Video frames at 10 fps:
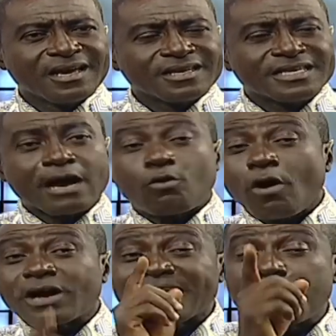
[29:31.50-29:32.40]
They are
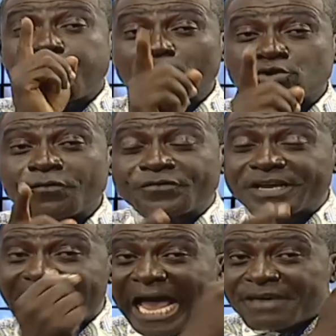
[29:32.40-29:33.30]
called crab bottle
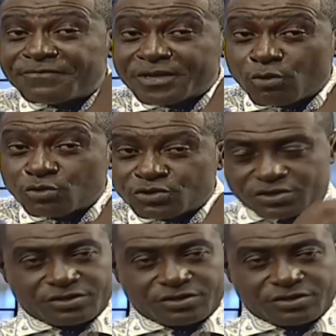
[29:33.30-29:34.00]
free Ivory Coast.